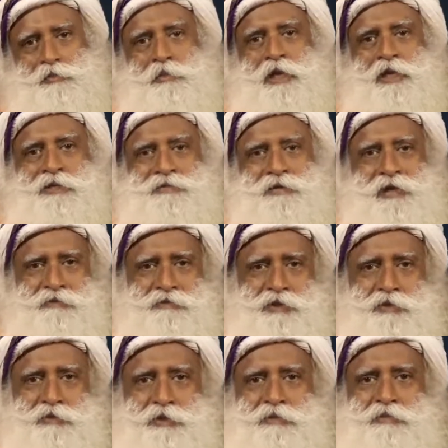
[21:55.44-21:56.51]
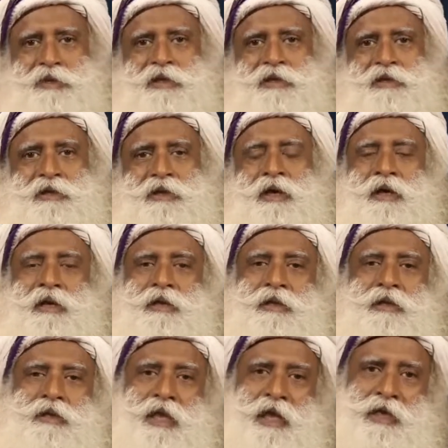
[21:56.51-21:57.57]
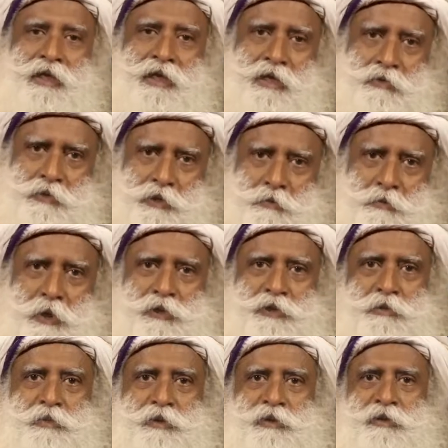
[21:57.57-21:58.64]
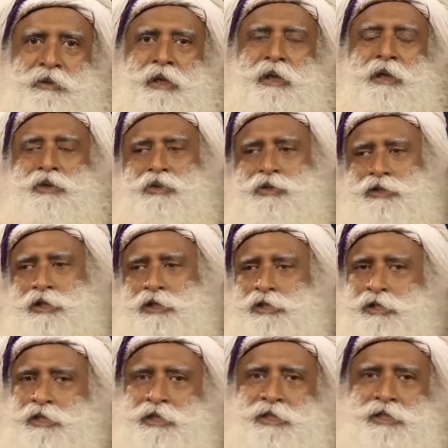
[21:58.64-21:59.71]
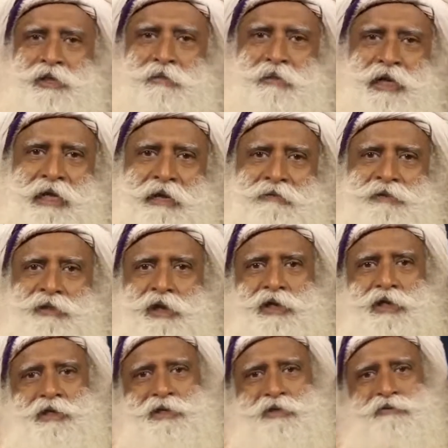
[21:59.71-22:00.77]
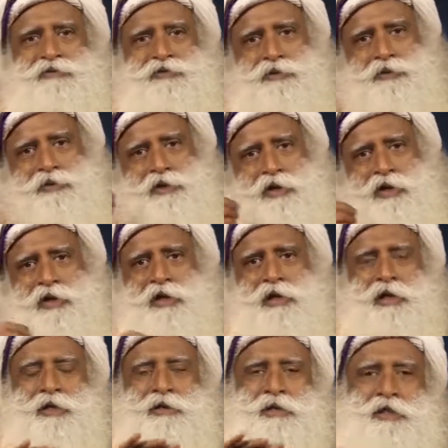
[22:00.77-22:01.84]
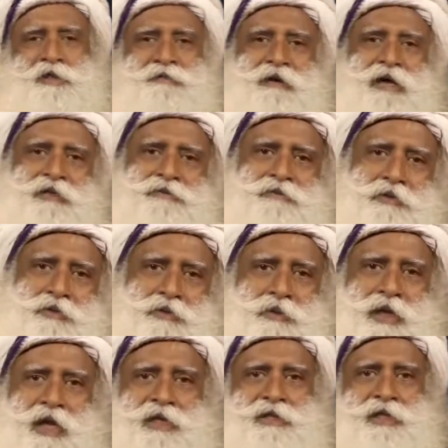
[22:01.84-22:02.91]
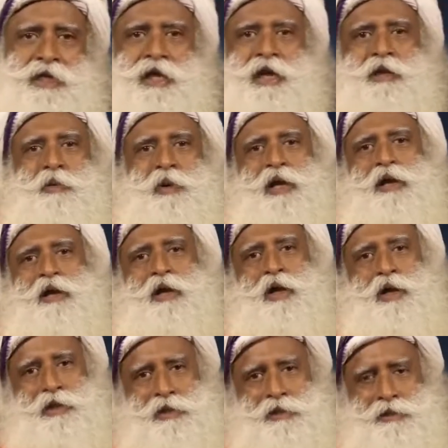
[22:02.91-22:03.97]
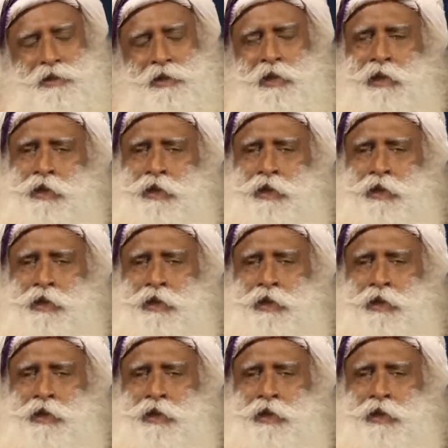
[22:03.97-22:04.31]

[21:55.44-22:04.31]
space for every human being. Then it was possible to just eat some leaves or eat some fruit or just fast for 2 days and get well, all this.